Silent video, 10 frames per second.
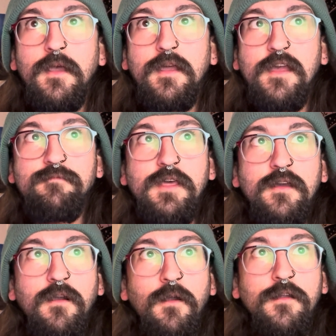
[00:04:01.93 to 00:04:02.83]
It gave me
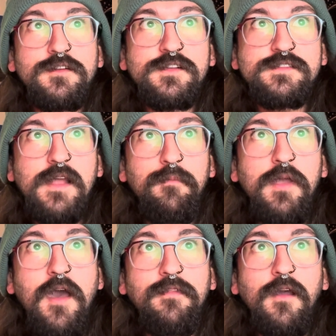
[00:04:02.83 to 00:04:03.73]
the courage to step
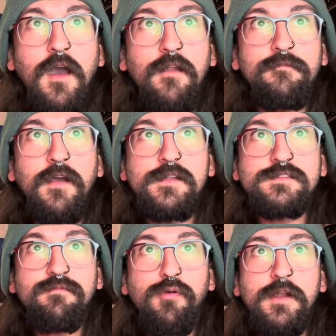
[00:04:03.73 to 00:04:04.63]
beyond the
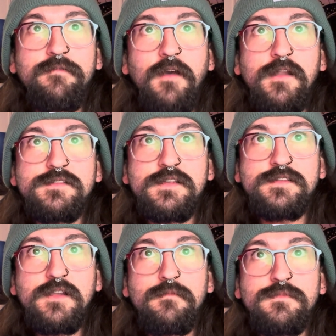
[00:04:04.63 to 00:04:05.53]
confines of predefined
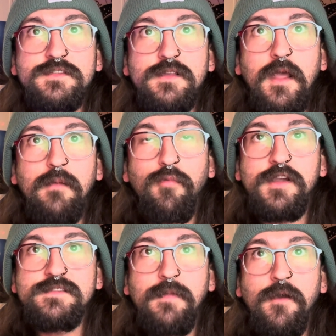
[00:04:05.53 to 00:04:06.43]
systems and
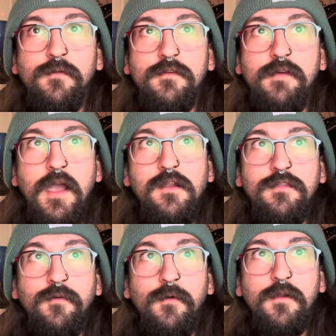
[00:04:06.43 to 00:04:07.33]
embrace my own divine
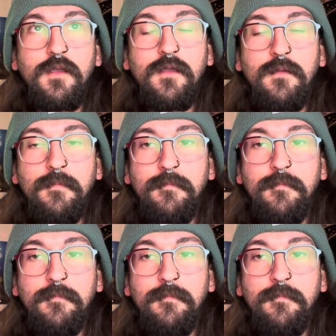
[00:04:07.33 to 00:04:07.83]
authority.